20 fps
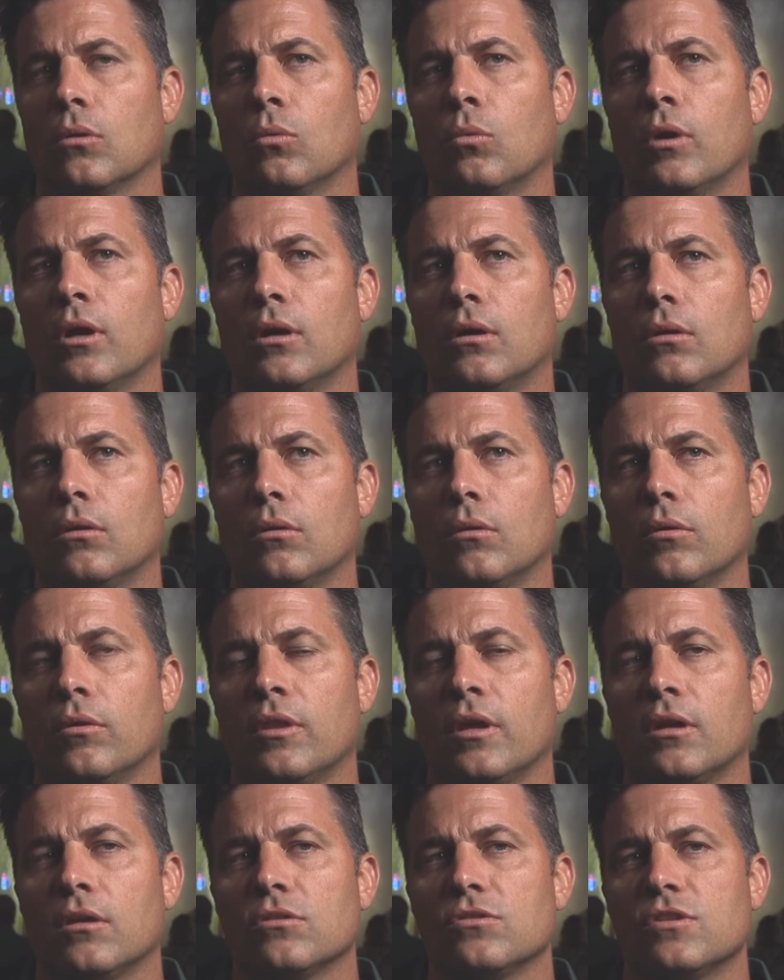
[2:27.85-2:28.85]
Well,
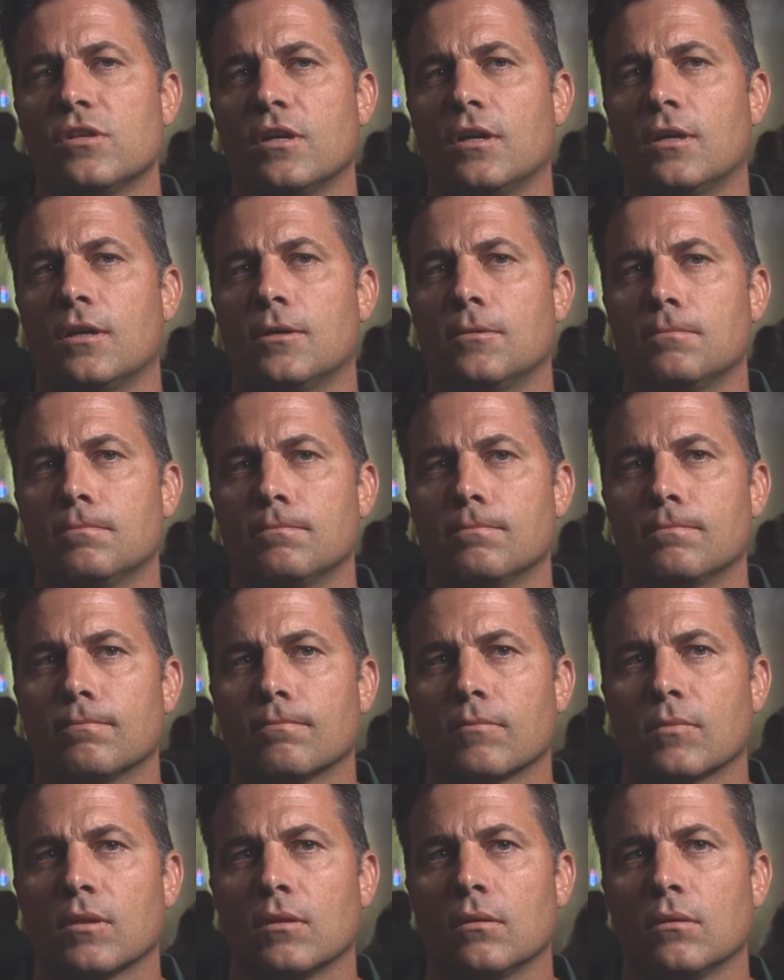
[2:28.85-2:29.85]
there's
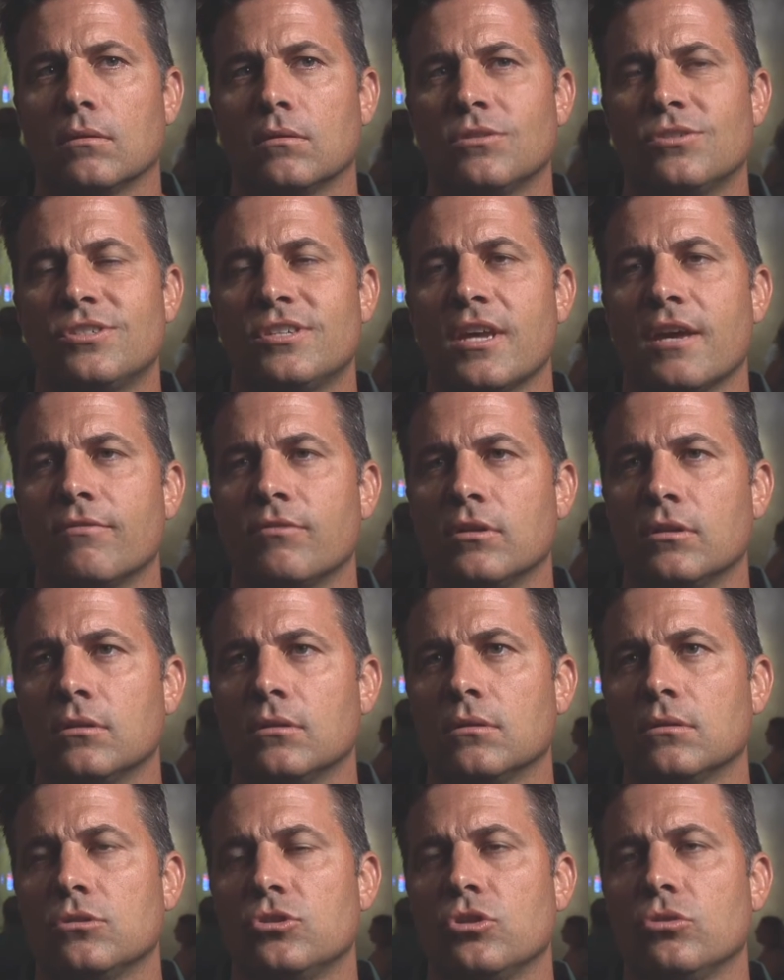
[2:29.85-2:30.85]

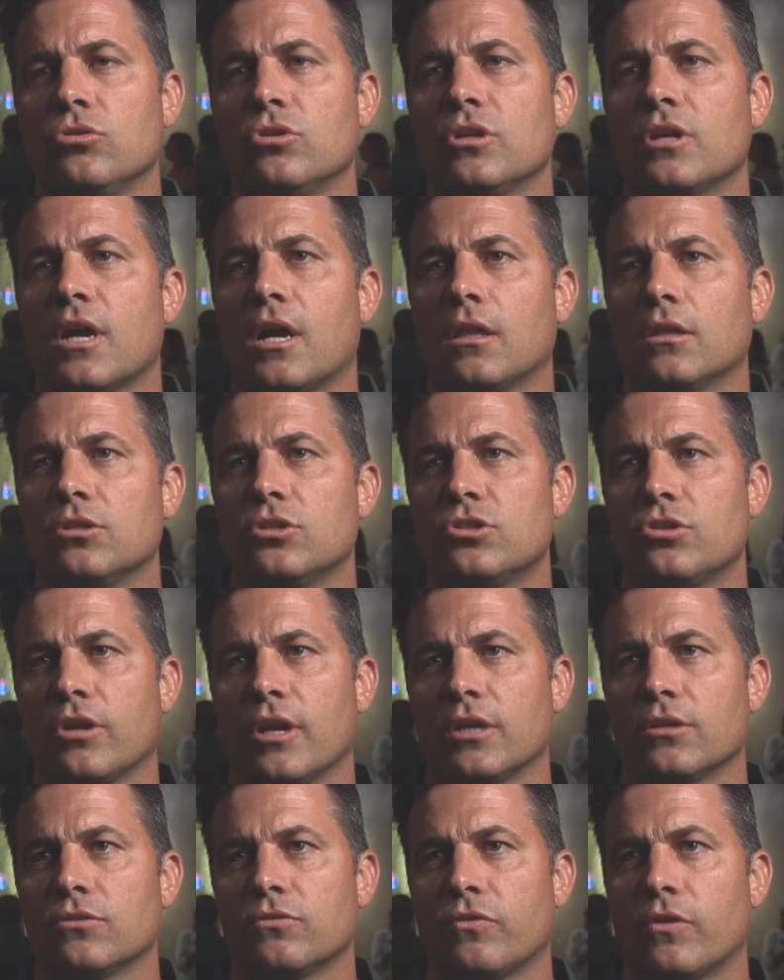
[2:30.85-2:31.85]
seven junior college
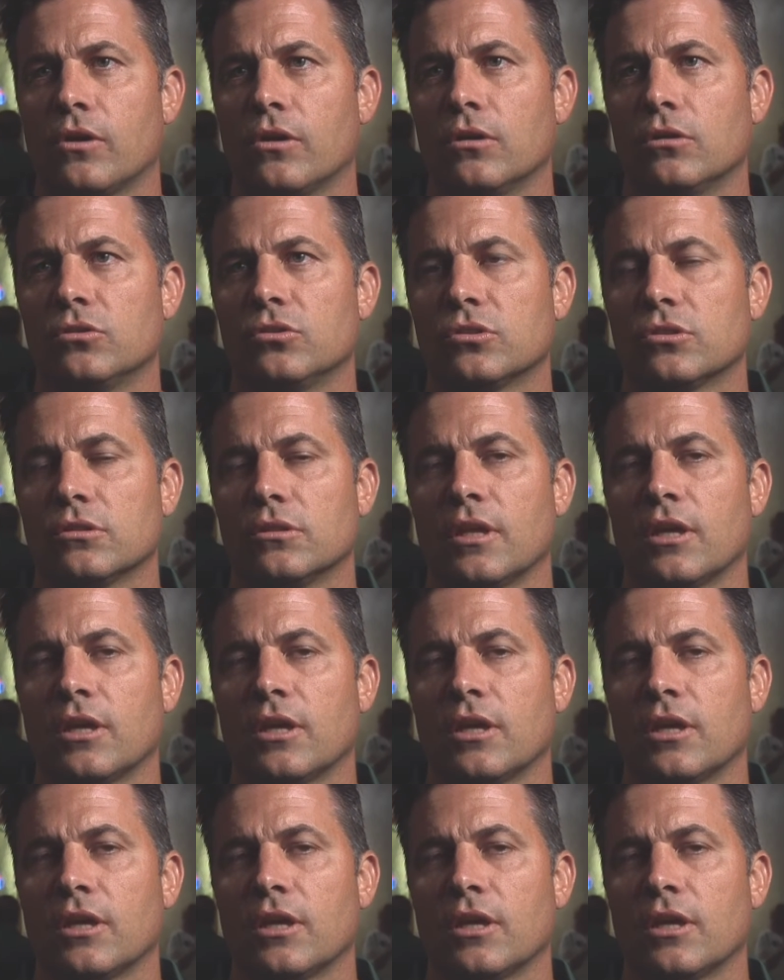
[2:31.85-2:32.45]
transfers